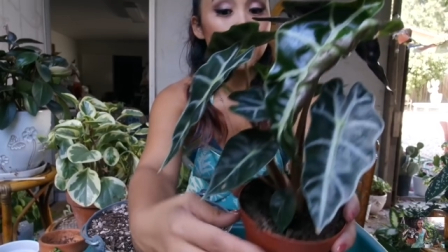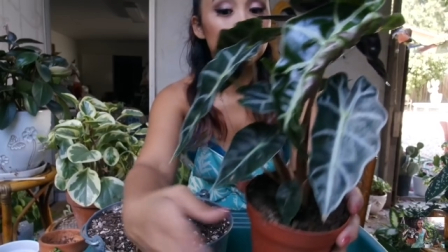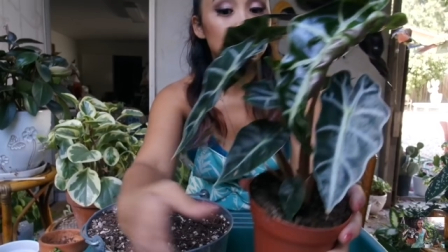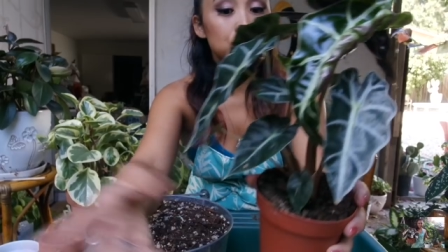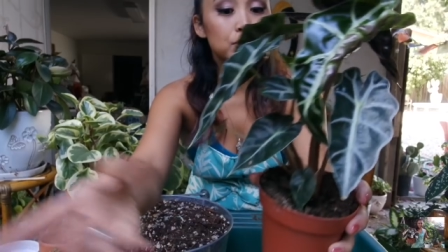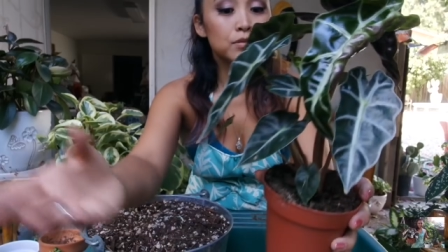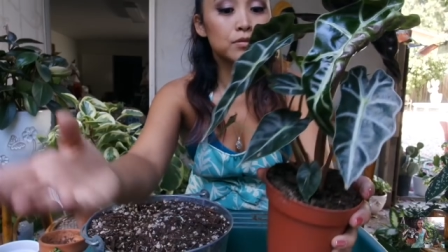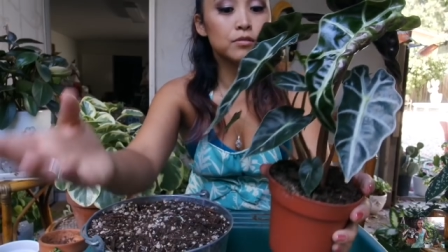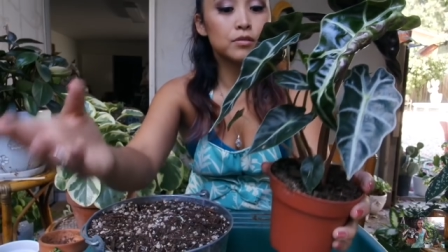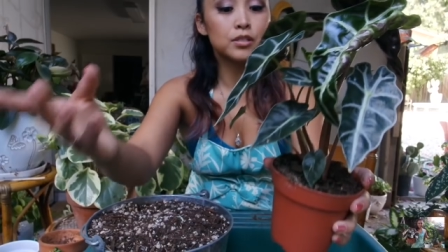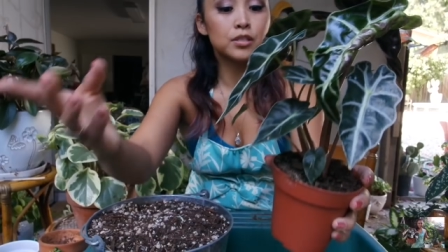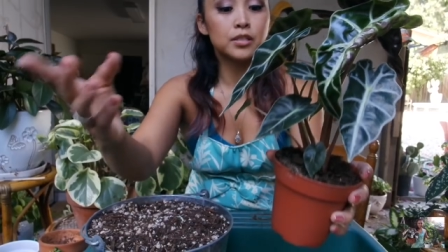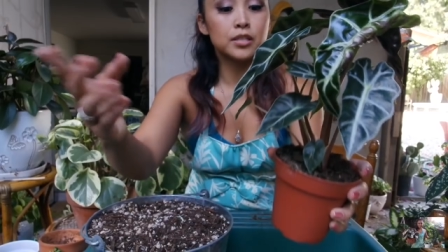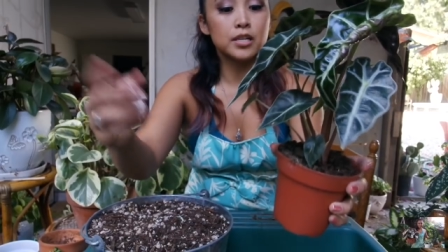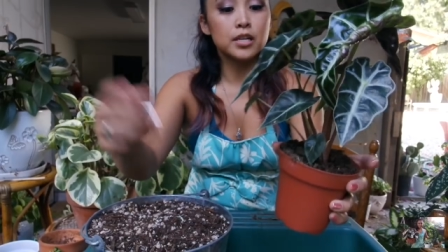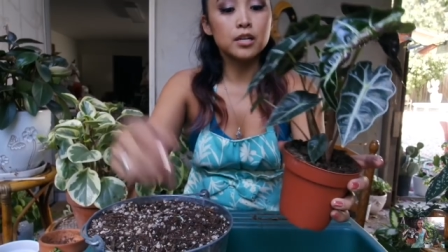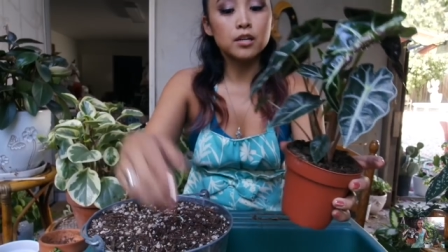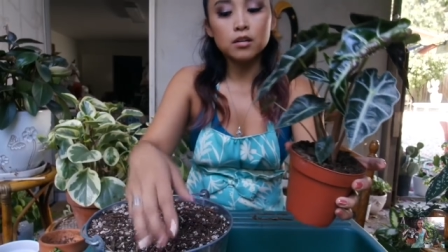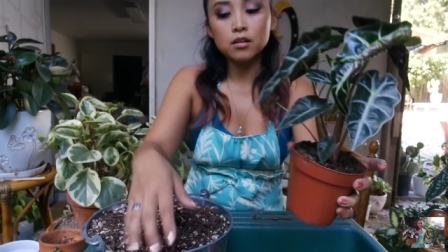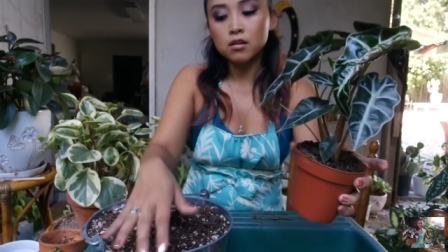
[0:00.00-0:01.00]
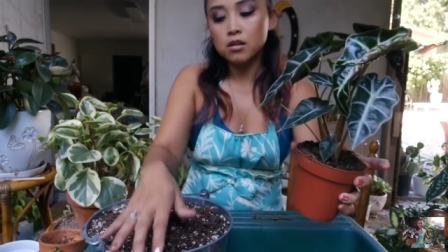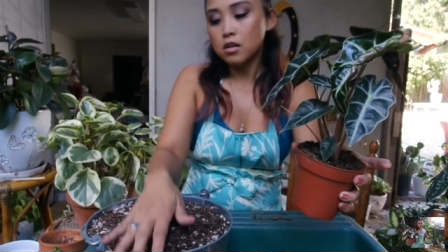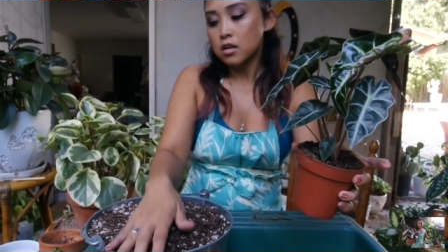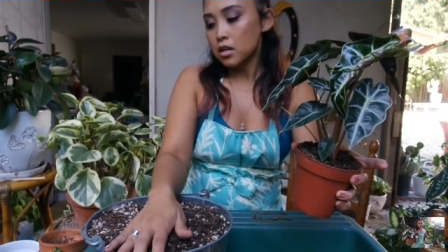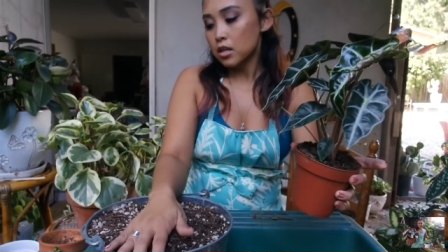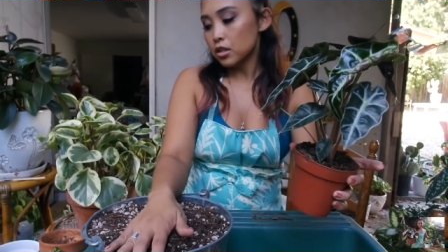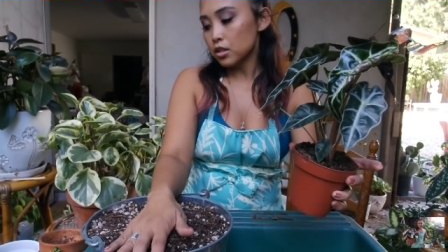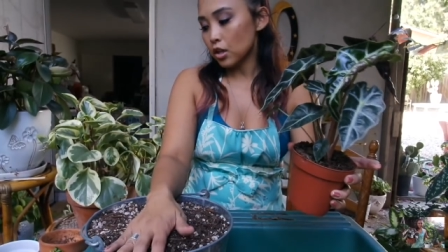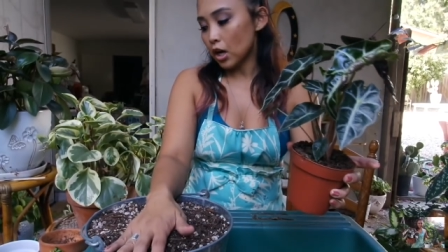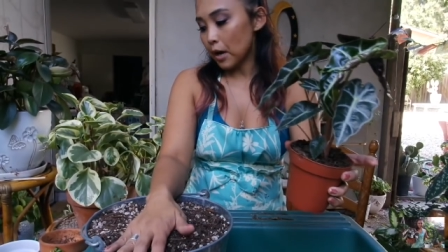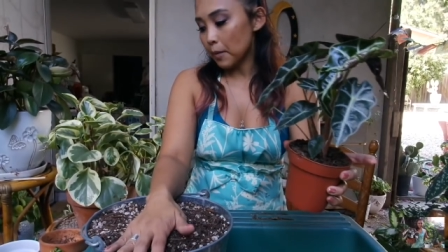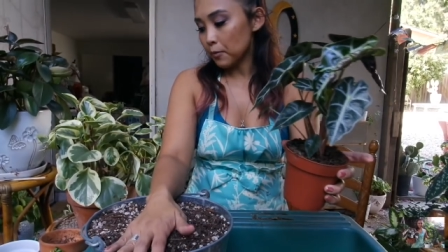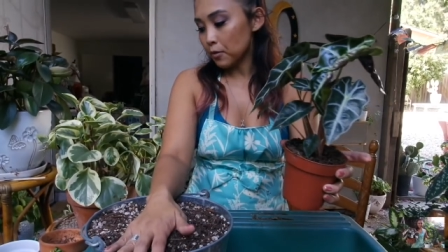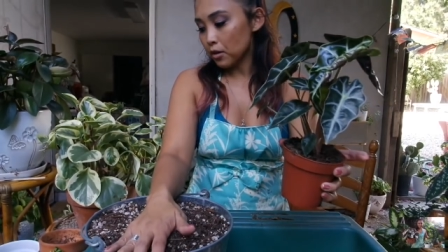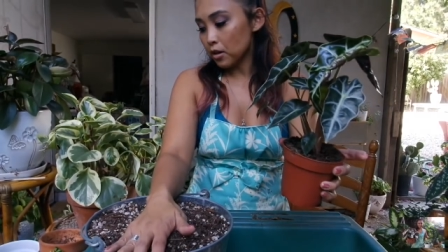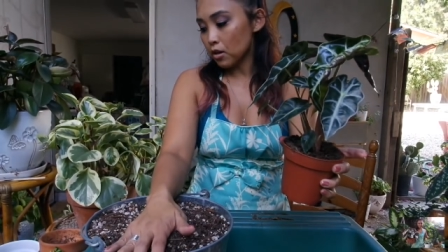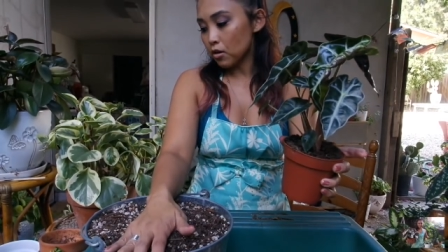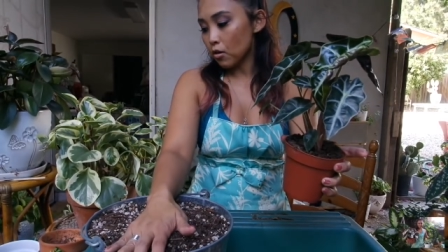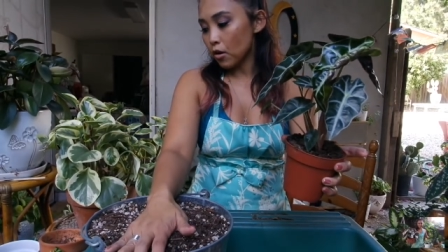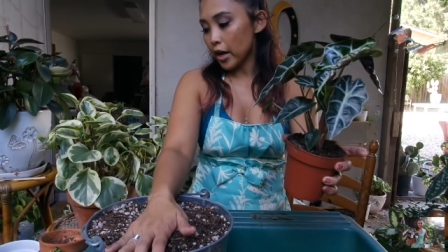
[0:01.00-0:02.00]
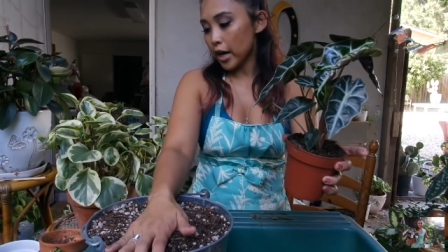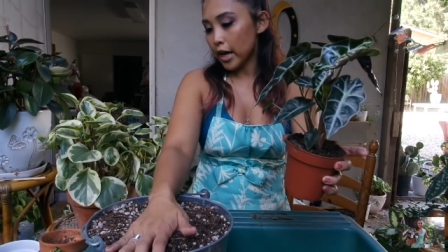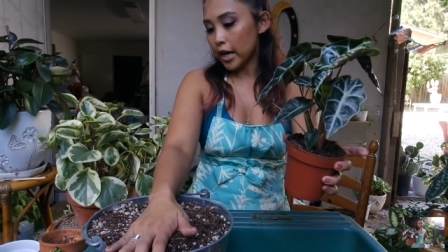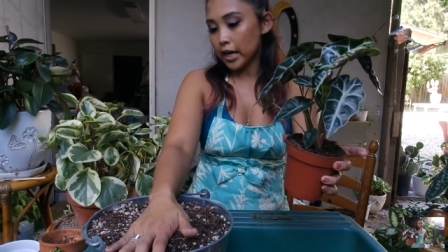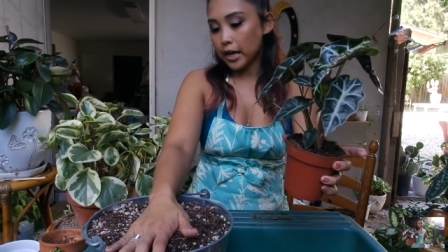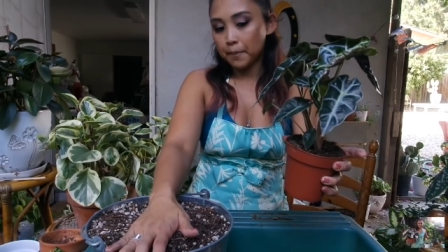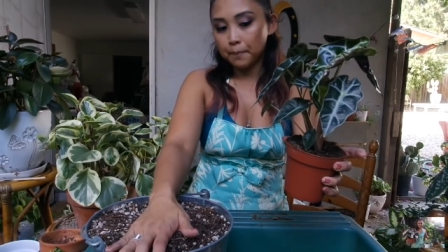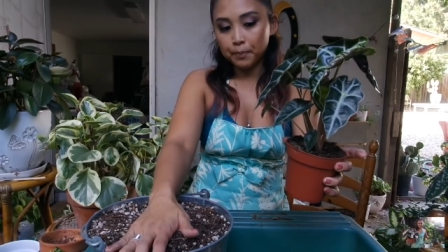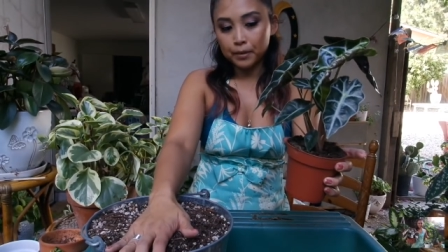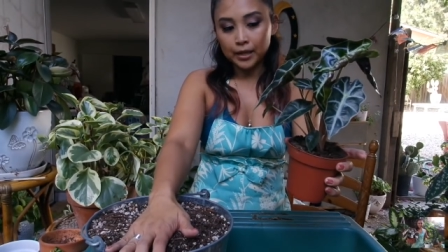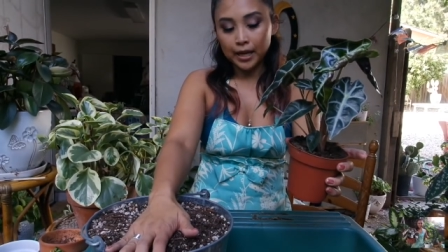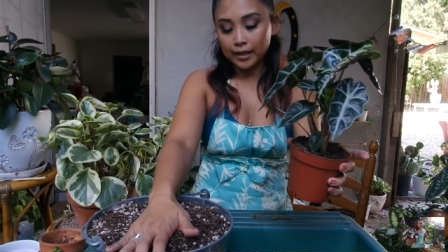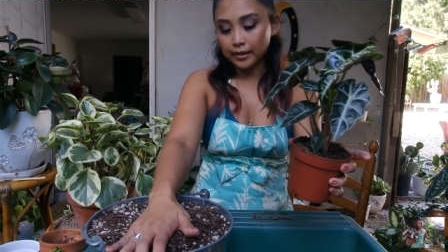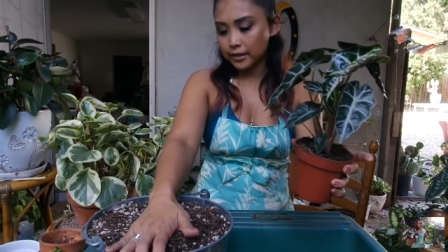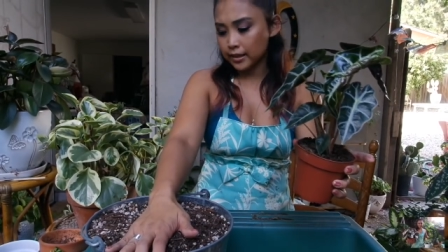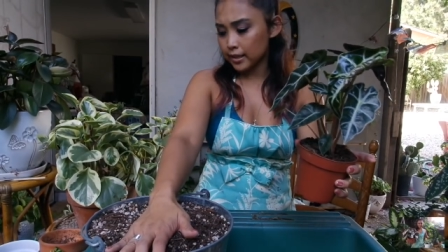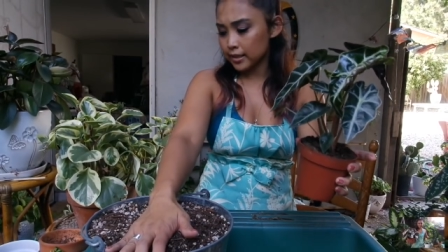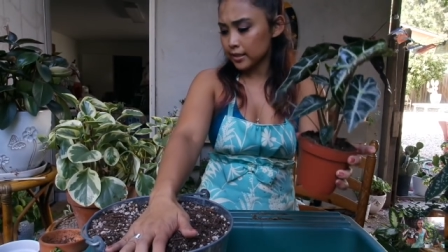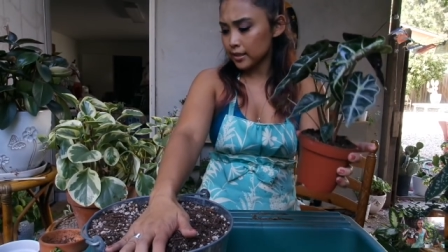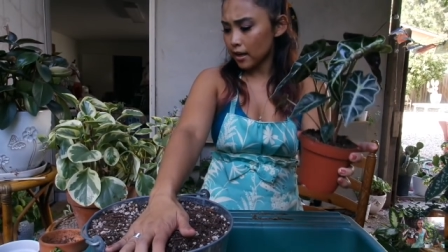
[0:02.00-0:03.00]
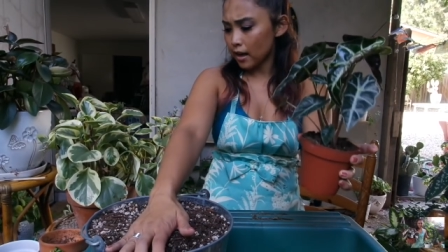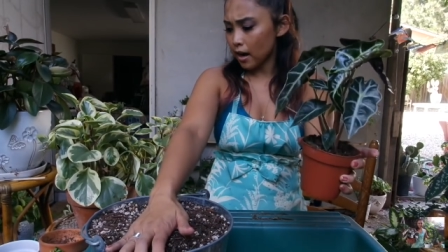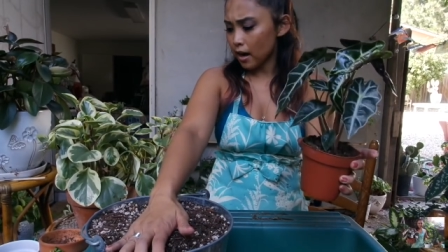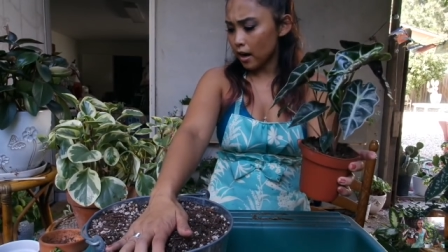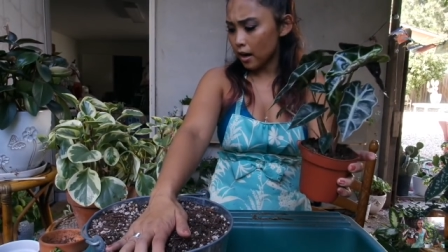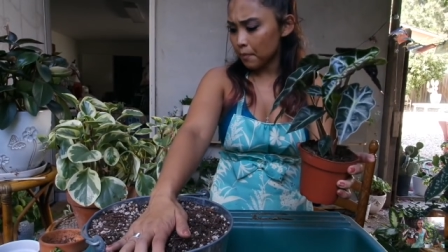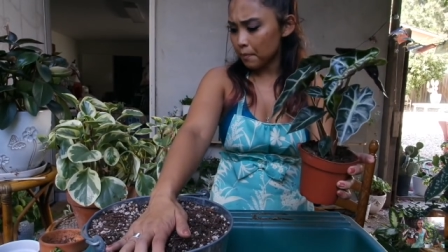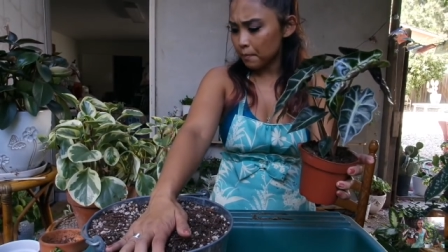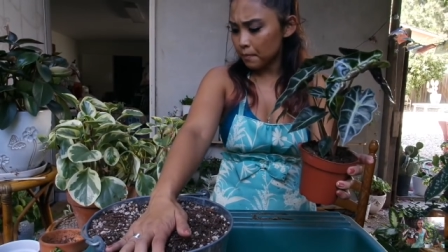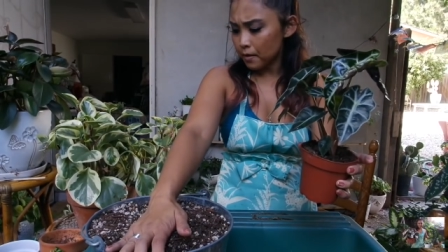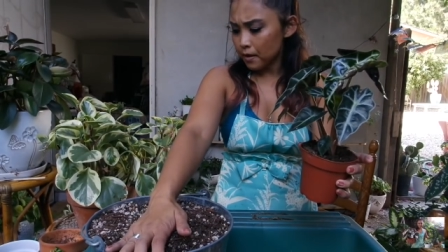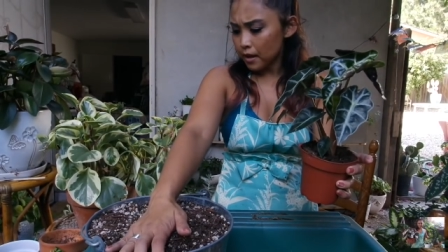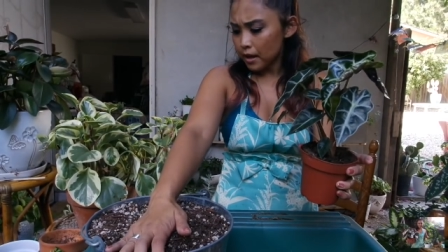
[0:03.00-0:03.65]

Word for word: absolute steal. So I'm gonna go ahead and plant this up,